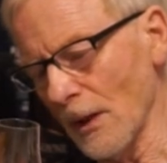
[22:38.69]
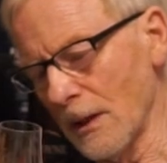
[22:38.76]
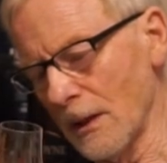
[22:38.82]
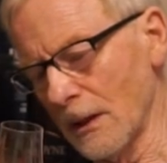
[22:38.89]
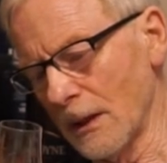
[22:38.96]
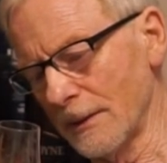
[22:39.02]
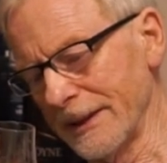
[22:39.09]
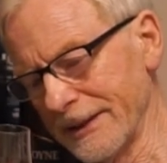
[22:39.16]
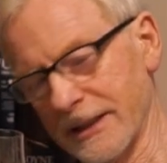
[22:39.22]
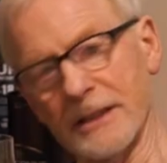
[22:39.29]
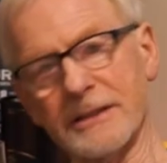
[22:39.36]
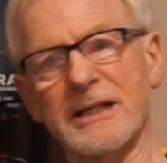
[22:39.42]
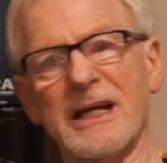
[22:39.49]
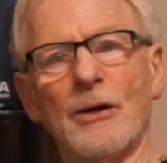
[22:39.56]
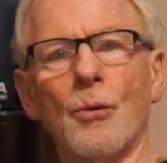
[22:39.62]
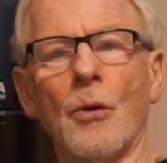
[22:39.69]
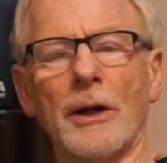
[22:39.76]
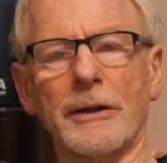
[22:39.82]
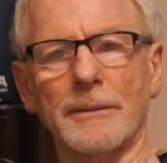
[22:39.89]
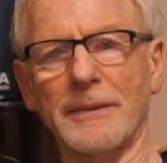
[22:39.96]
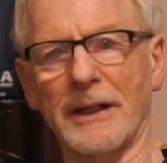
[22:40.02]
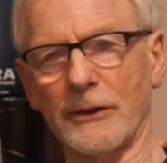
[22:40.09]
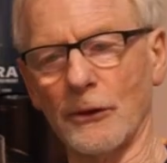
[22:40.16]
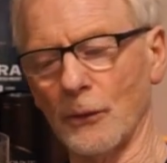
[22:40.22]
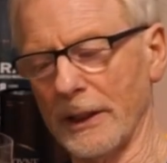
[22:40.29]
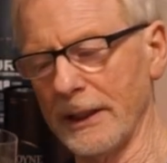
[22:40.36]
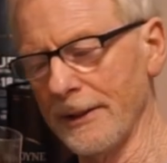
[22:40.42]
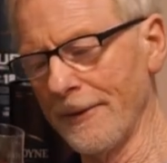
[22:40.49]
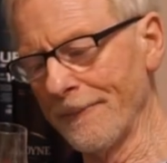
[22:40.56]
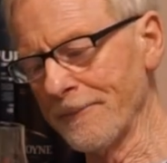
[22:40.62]
It can take water, by the
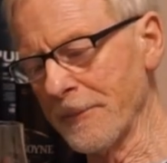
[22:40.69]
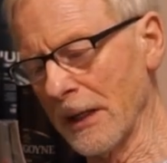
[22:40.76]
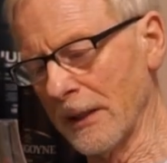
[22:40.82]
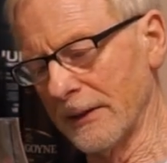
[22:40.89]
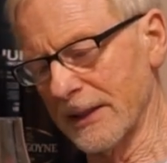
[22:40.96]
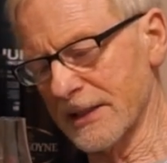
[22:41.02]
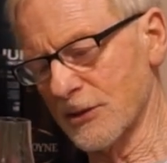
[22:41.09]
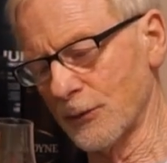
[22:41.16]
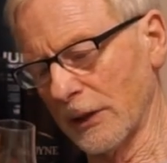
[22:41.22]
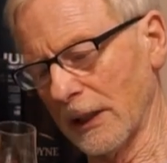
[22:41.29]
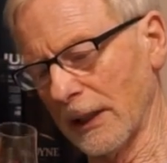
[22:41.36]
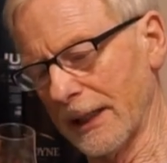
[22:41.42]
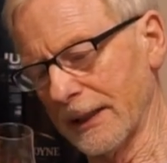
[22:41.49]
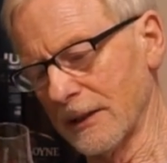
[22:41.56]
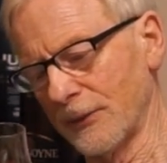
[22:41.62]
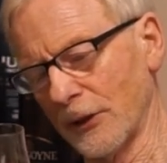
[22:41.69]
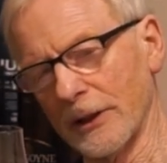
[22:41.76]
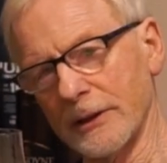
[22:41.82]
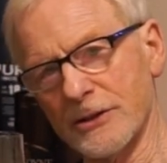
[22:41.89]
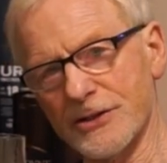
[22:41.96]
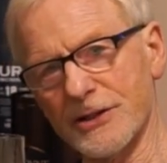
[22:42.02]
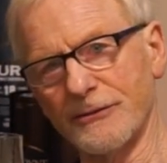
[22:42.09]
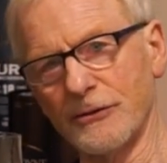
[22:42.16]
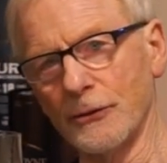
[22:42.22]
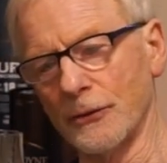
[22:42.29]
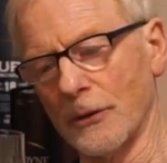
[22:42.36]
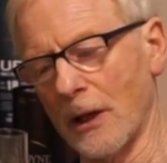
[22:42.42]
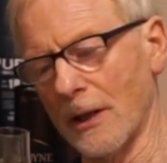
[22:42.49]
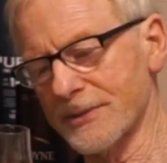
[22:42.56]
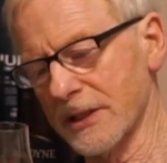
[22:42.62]
way. That's what I like about it. Just a few
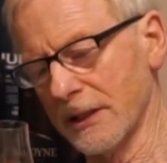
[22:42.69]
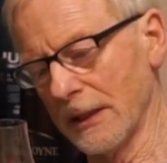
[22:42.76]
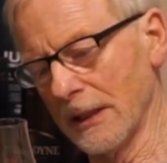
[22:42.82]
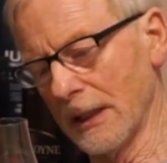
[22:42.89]
drops.